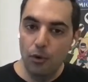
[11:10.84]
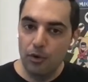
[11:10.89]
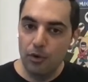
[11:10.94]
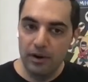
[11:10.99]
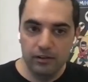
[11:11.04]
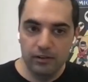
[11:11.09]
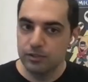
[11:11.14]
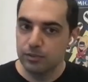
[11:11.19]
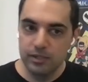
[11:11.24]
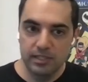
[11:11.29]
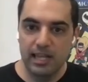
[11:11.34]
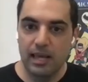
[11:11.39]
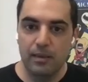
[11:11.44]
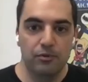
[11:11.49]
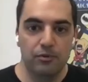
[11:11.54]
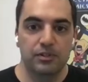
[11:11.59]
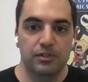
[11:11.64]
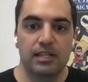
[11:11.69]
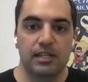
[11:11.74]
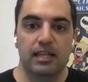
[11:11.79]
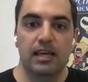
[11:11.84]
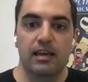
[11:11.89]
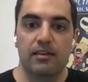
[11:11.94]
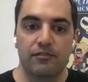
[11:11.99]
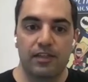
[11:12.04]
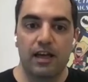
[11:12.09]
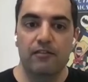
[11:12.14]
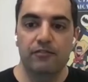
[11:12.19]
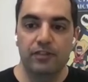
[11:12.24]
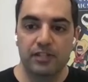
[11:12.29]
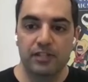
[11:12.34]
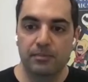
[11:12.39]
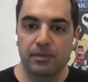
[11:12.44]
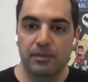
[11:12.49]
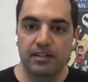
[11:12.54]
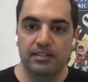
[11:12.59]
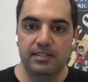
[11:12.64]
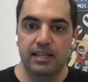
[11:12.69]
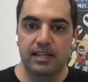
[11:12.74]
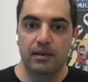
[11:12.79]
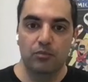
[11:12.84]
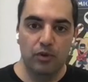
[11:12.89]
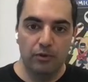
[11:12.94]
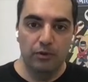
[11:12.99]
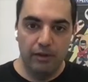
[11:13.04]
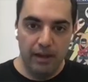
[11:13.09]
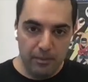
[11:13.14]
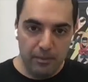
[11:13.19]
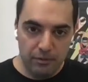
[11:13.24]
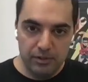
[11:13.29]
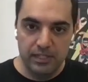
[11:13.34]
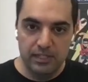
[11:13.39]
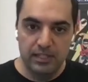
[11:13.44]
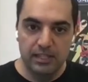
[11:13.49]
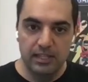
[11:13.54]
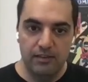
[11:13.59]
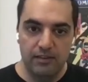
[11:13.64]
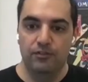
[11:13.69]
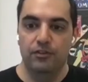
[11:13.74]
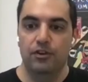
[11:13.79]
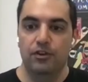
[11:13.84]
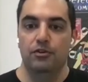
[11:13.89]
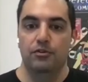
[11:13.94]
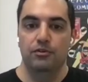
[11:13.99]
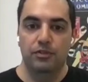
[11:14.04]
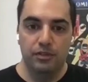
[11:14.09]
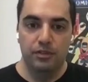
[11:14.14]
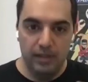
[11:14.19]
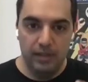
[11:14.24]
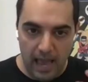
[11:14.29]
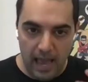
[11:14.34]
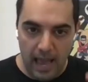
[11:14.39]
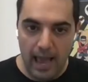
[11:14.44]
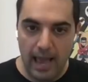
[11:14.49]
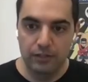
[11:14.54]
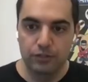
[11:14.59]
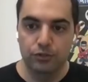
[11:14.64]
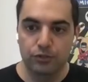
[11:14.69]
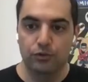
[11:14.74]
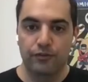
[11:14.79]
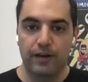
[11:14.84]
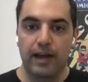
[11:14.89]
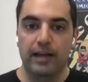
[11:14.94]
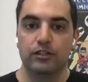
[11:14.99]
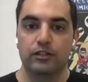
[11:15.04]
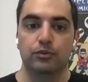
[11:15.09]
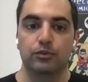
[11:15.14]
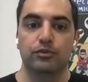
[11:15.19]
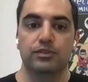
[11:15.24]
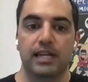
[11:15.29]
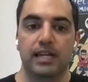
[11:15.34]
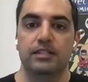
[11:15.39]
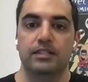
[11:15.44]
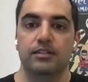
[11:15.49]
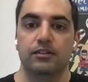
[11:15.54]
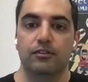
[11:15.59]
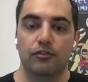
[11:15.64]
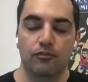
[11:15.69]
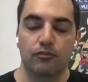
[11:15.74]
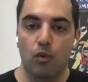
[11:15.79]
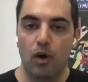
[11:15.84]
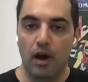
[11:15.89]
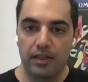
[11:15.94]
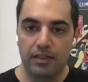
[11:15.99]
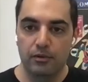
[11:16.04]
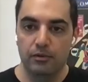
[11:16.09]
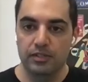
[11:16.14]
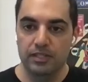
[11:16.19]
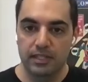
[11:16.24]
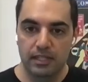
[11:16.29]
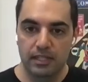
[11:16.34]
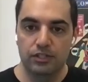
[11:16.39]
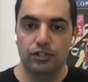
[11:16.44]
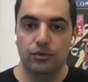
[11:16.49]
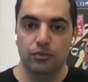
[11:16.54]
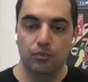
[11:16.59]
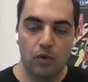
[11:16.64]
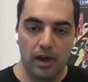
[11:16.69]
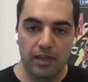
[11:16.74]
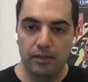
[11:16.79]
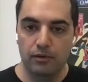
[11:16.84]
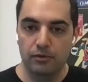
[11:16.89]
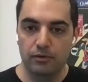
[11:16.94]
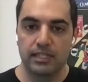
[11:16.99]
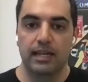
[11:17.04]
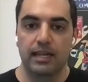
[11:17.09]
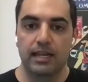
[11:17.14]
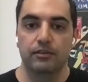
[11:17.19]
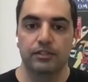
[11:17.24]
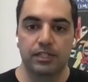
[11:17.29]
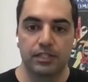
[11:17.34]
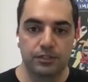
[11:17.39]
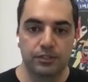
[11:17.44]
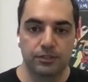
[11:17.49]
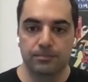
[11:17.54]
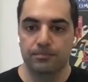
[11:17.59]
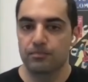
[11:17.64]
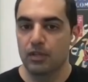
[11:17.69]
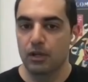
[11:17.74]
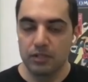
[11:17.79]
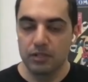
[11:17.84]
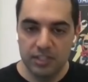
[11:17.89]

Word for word: No one else was able to give that visibility, and we were able to give you the actual factual data of why there was an issue and why there was an outage.